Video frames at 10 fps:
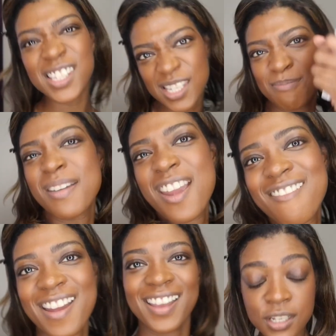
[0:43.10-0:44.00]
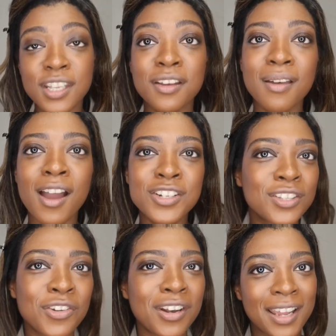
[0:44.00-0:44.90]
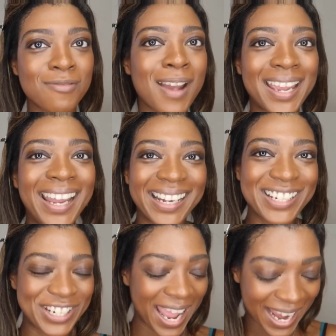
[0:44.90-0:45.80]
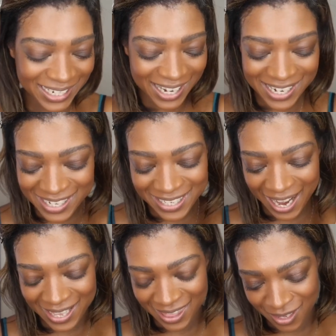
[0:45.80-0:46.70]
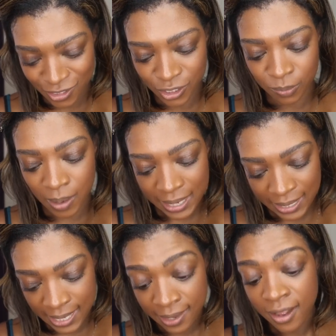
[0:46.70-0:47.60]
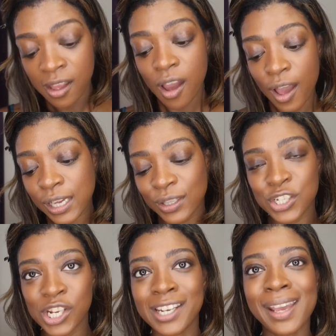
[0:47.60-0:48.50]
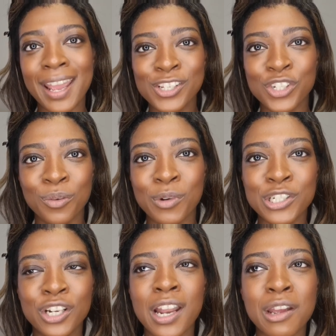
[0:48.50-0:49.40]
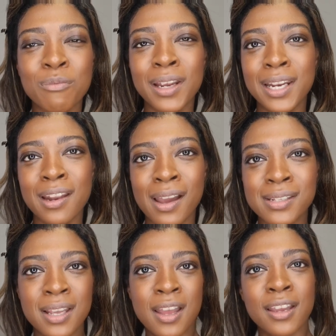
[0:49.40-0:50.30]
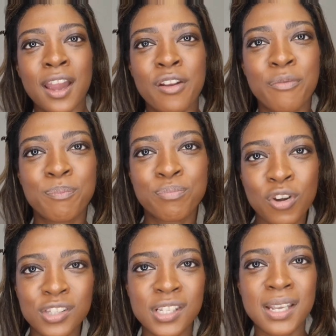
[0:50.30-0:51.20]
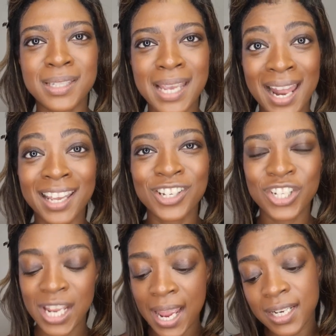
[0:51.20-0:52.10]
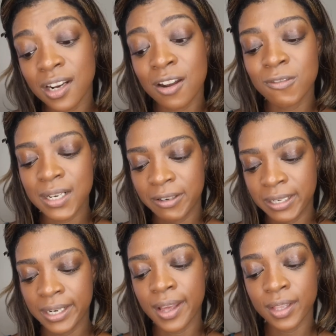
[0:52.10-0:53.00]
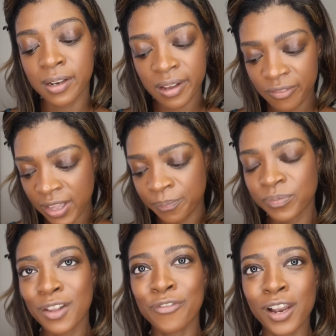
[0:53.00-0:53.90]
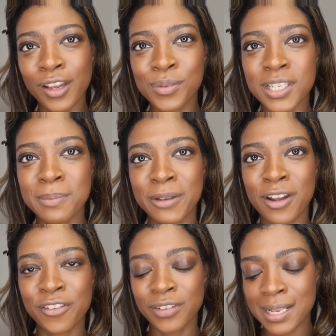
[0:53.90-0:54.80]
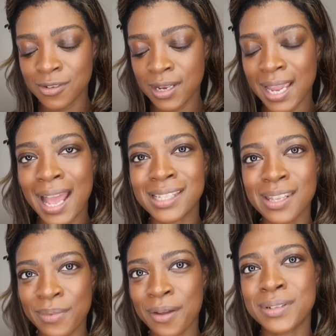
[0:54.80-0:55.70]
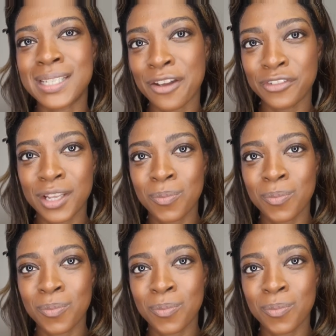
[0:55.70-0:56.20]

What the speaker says: smear it. So I just got like a regular shade. I didn't get anything too wacky. I got the shade Ancient, which looked like a really nice kind of bronzy metallic shade, and I really like the look of it. Felt like it was going to be very flattering and something I would definitely